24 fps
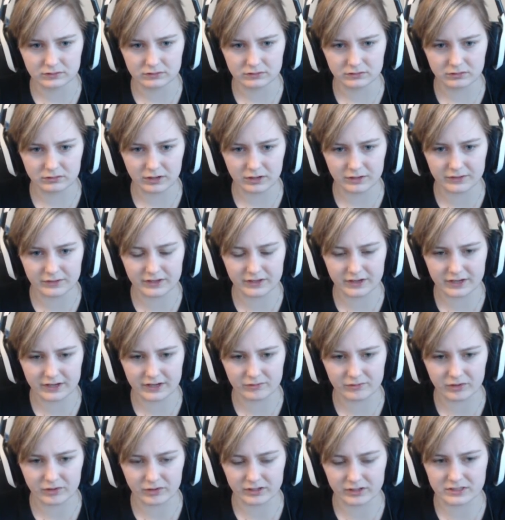I think I am
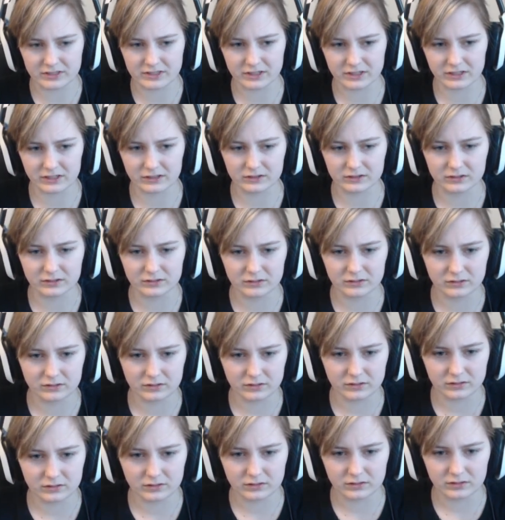going insane.
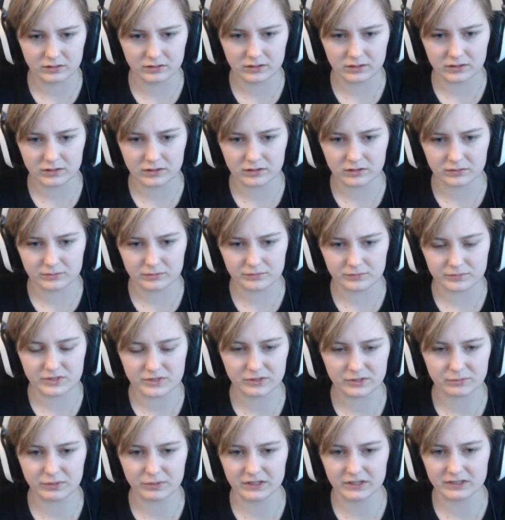I'm
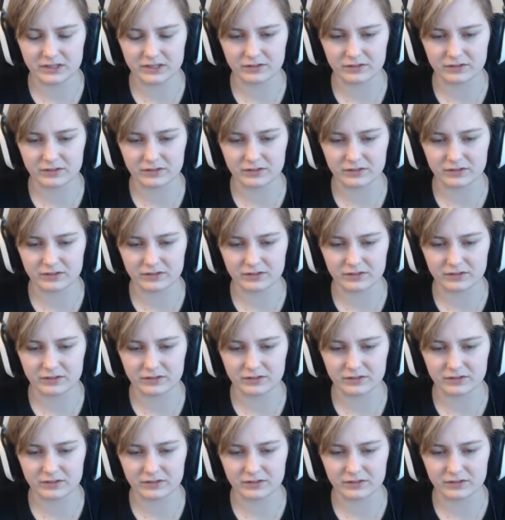seeing pigs